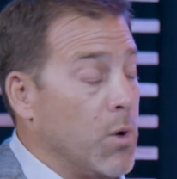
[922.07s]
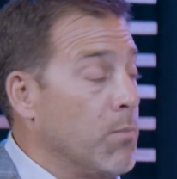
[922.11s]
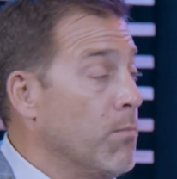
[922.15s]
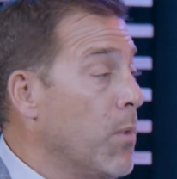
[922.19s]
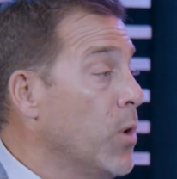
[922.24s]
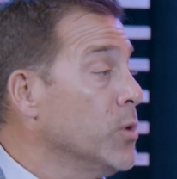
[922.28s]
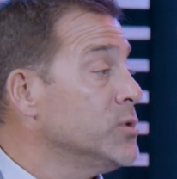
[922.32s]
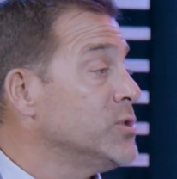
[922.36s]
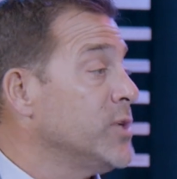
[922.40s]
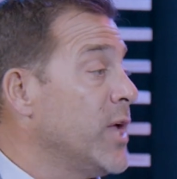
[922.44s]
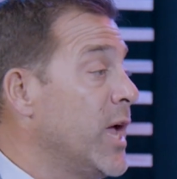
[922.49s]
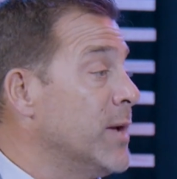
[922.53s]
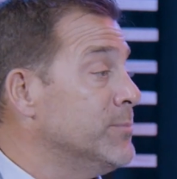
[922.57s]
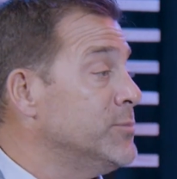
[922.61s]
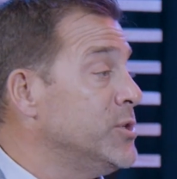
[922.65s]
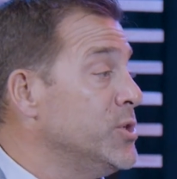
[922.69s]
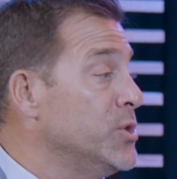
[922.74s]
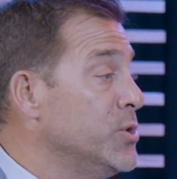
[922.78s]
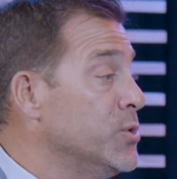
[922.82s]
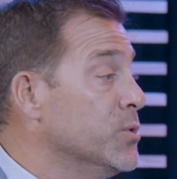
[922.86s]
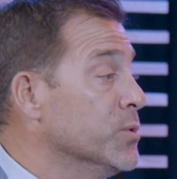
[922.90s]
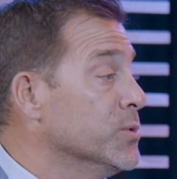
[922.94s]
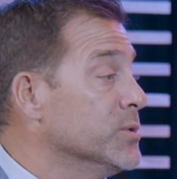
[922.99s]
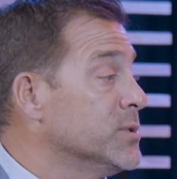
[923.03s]
most
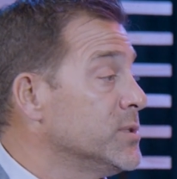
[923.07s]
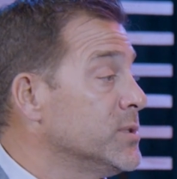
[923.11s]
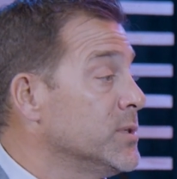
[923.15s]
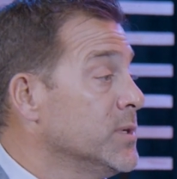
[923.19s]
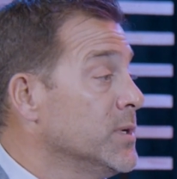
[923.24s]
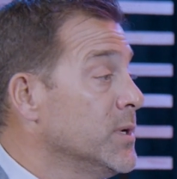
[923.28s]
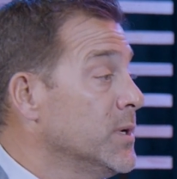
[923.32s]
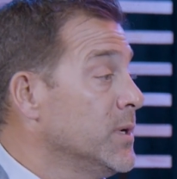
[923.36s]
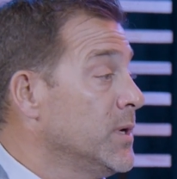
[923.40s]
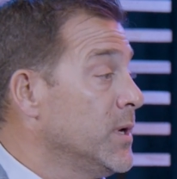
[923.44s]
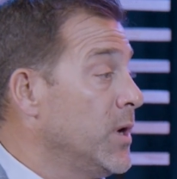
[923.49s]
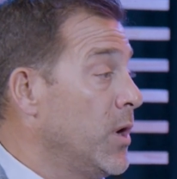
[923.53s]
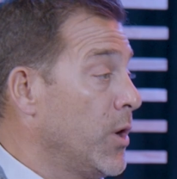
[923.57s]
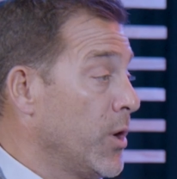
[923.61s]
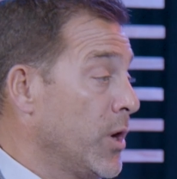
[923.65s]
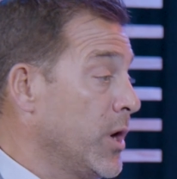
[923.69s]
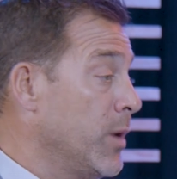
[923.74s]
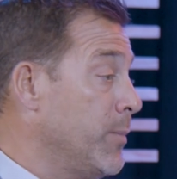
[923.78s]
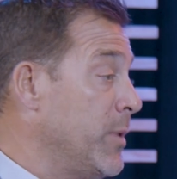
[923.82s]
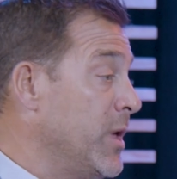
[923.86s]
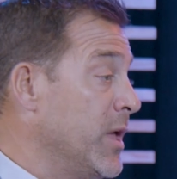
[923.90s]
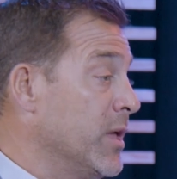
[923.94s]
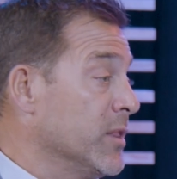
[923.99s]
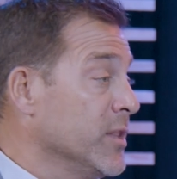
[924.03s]
MGUs are
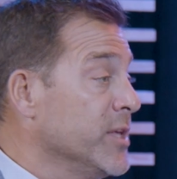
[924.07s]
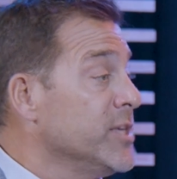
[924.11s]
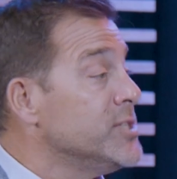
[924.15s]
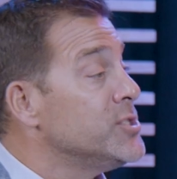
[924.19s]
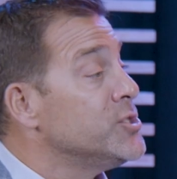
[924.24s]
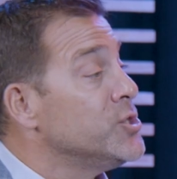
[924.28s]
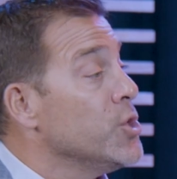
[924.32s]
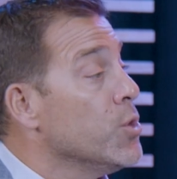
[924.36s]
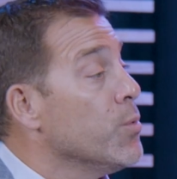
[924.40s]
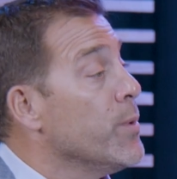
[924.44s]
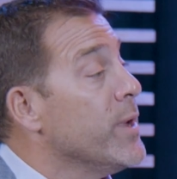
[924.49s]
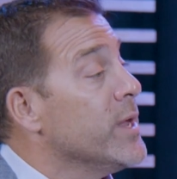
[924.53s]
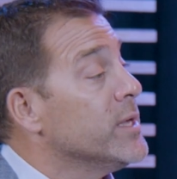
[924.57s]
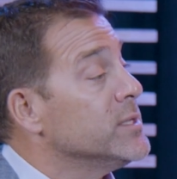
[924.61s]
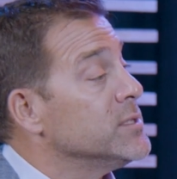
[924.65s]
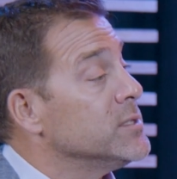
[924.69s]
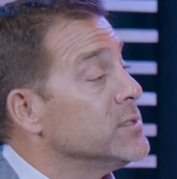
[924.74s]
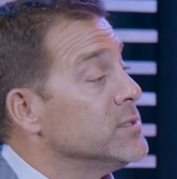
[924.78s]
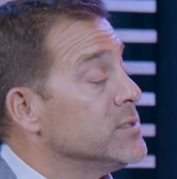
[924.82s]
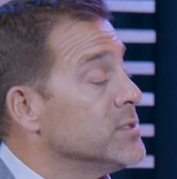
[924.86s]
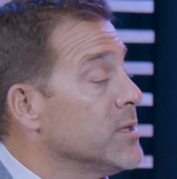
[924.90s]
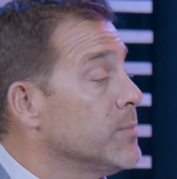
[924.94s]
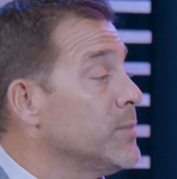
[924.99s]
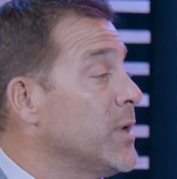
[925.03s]
going to be at least 2
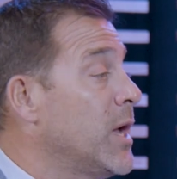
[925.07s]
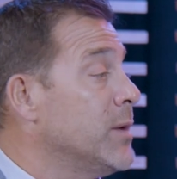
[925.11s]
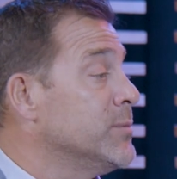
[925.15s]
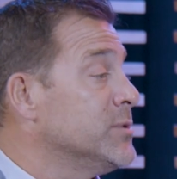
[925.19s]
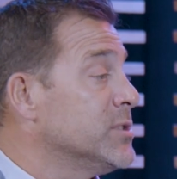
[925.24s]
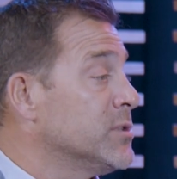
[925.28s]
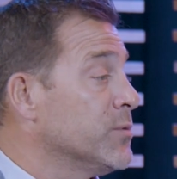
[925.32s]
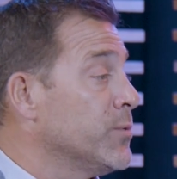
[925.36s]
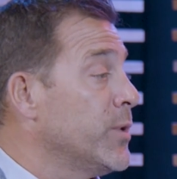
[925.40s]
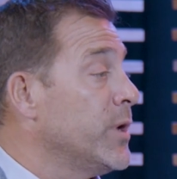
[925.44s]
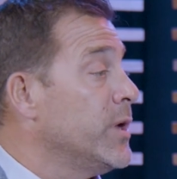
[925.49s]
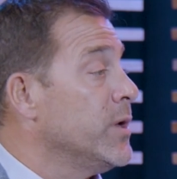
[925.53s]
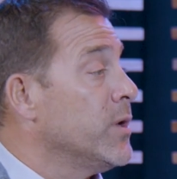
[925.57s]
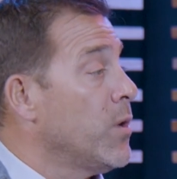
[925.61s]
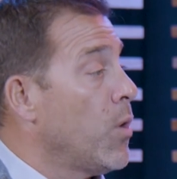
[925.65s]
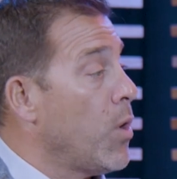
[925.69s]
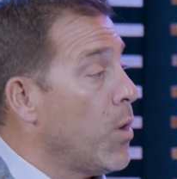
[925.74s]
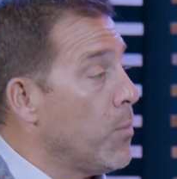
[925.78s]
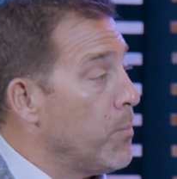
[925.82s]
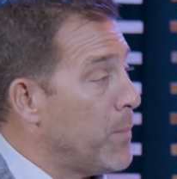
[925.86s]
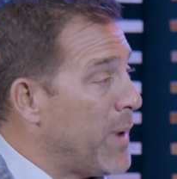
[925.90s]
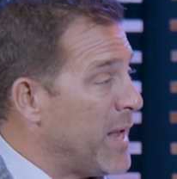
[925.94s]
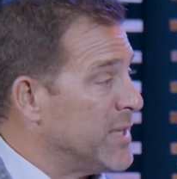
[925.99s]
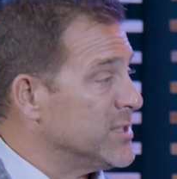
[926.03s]
weeks, sometimes 3
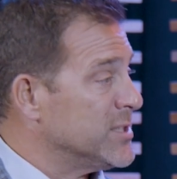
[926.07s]
on